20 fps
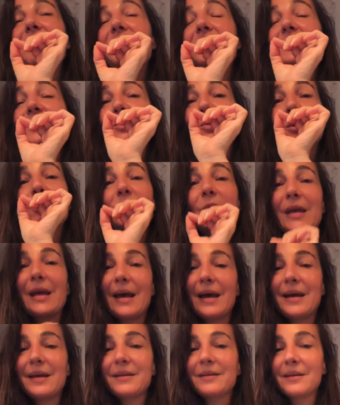happens when
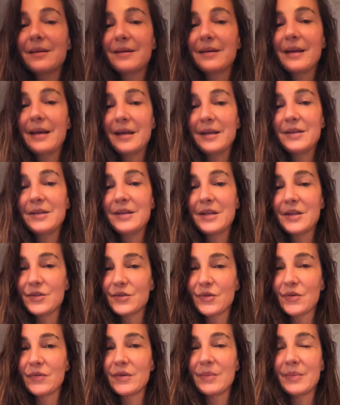we add the
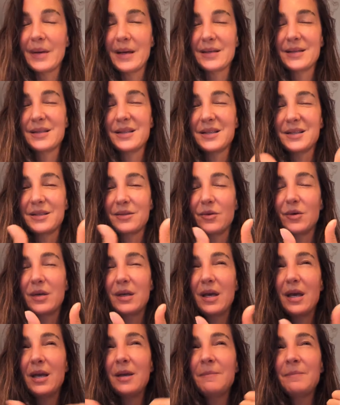endings of the past tense,
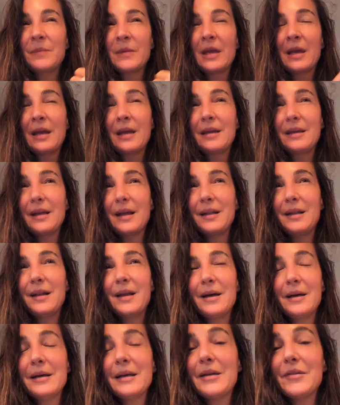okay?
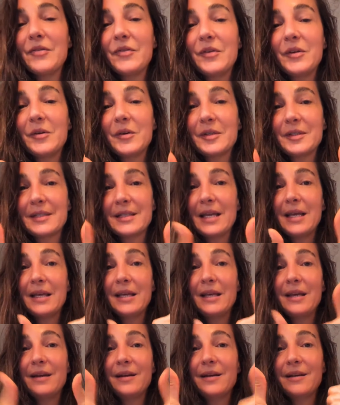Yalla, if you're
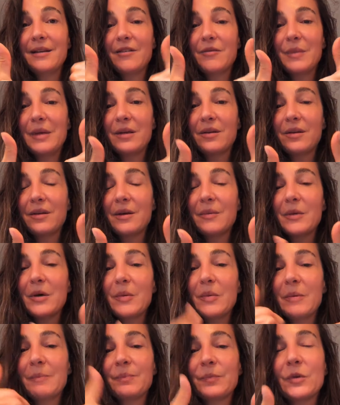staying here, give me a thumb
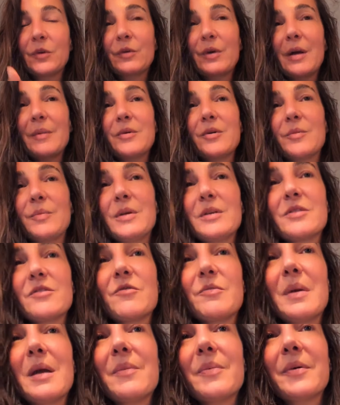up, grab your
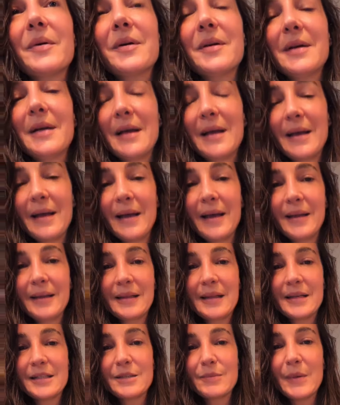piece of paper,
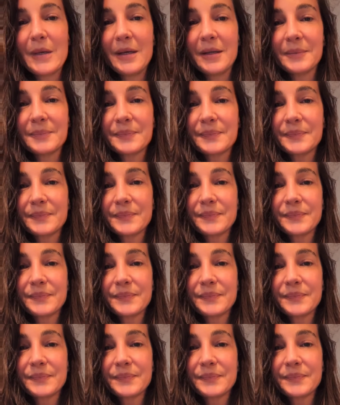and let's begin.